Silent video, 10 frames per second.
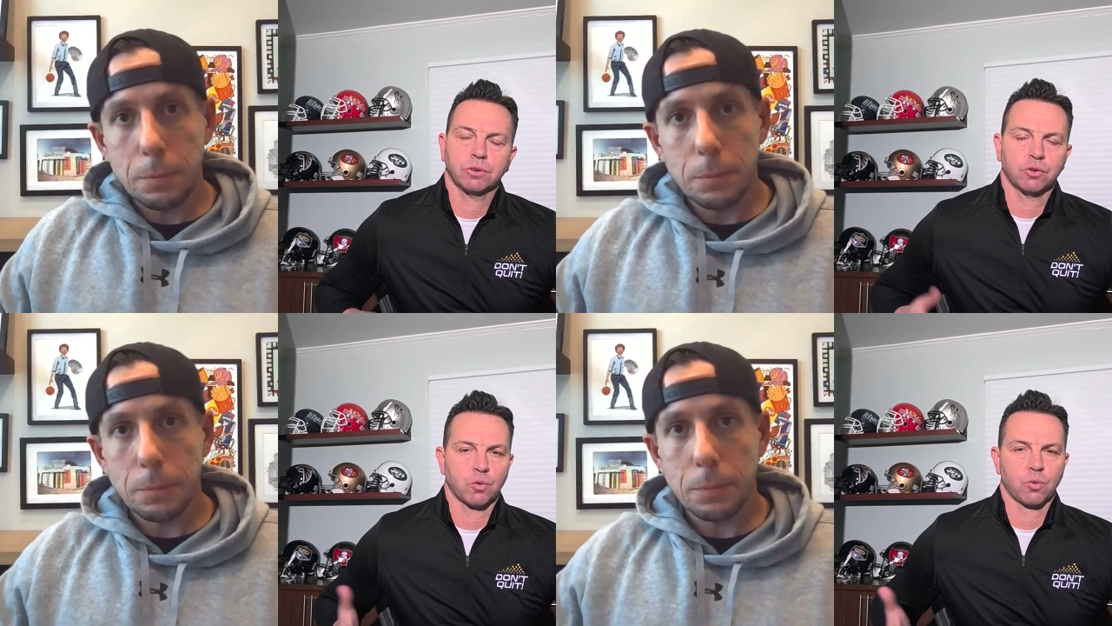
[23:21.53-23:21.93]

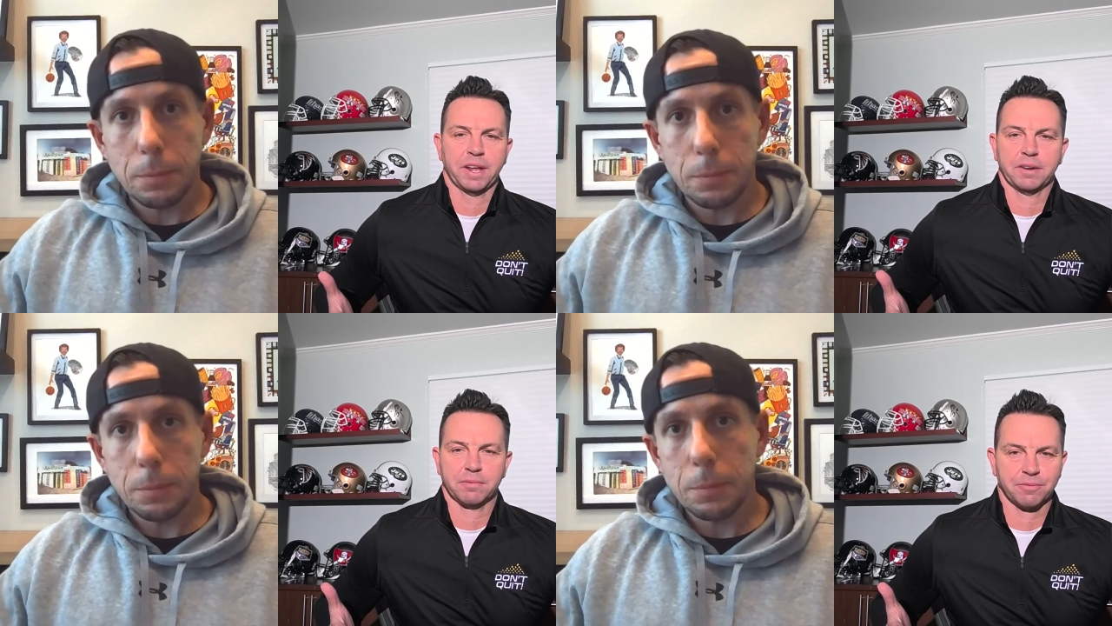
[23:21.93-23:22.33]

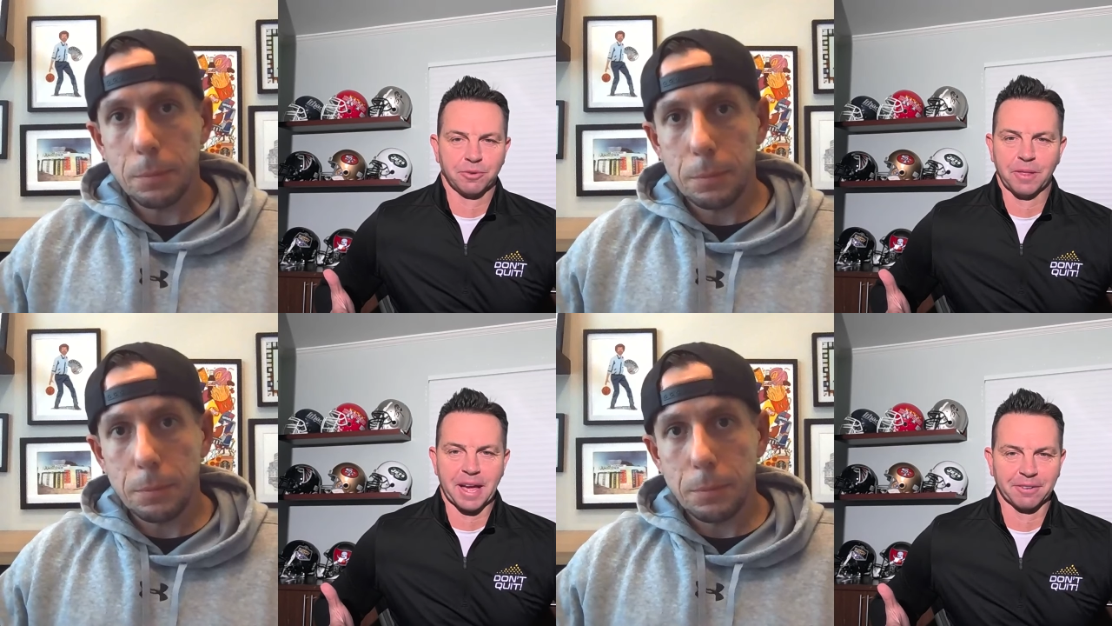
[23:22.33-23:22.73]
Speaker 1: grit,
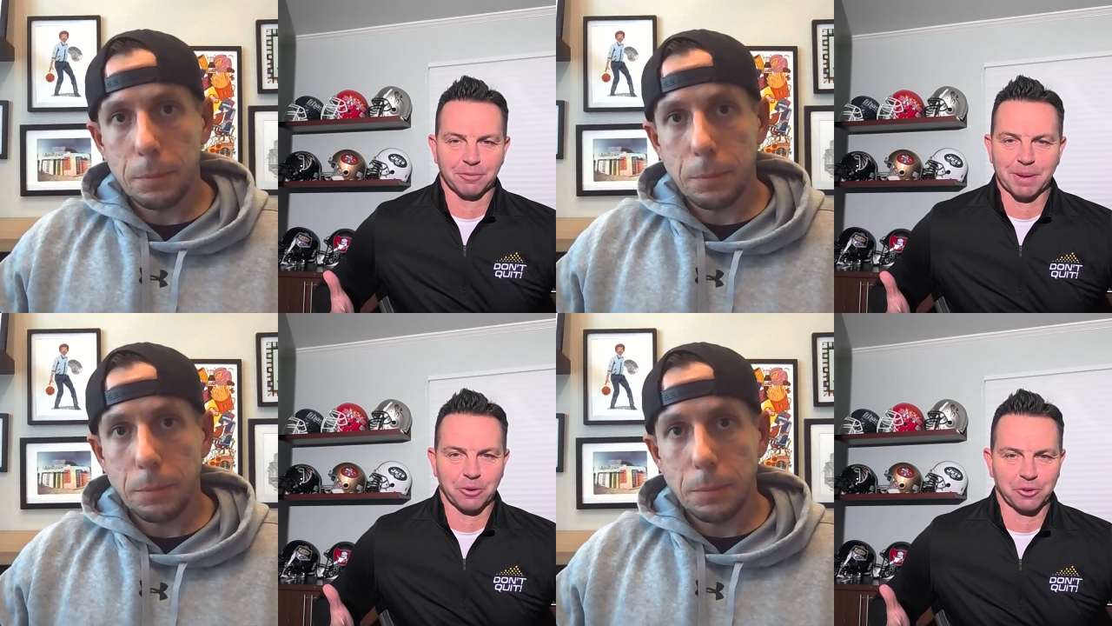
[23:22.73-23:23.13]
for lack
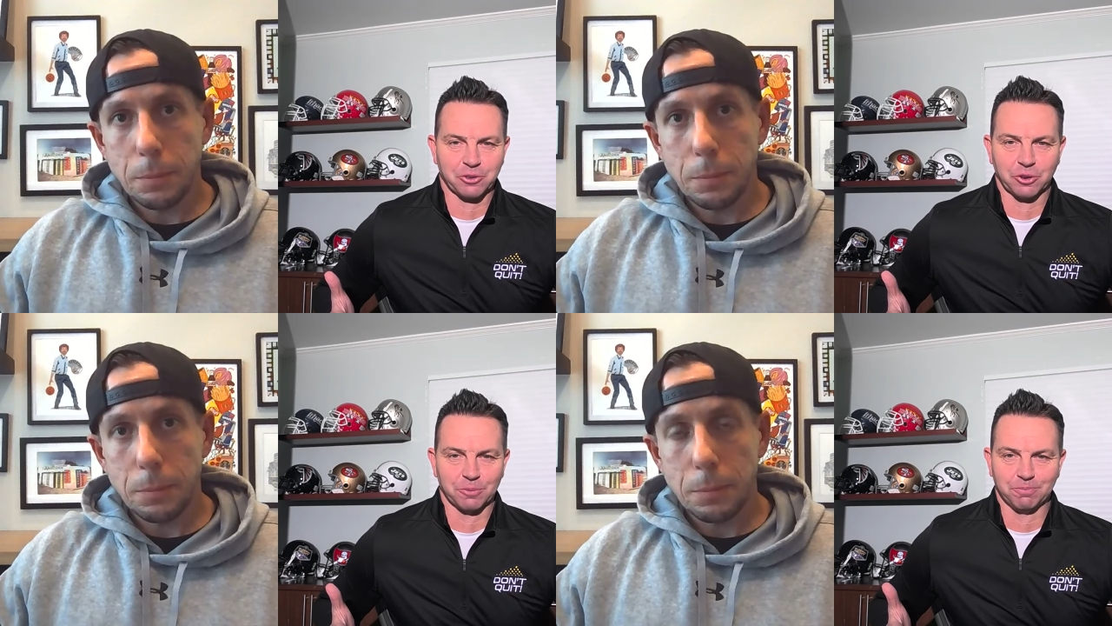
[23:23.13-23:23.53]
of a better
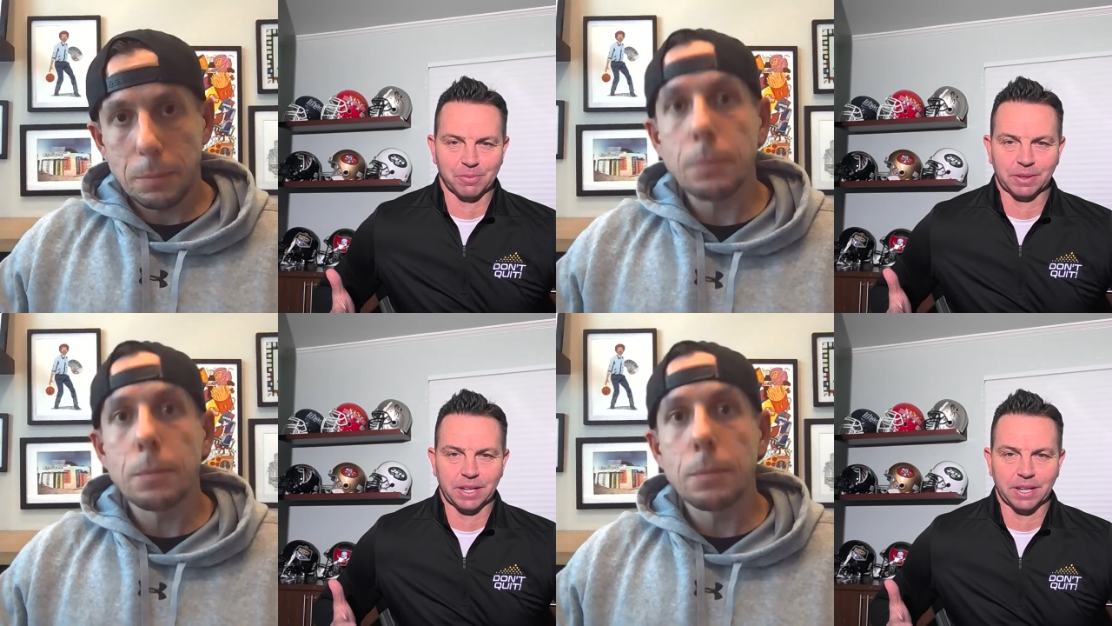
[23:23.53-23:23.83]
term.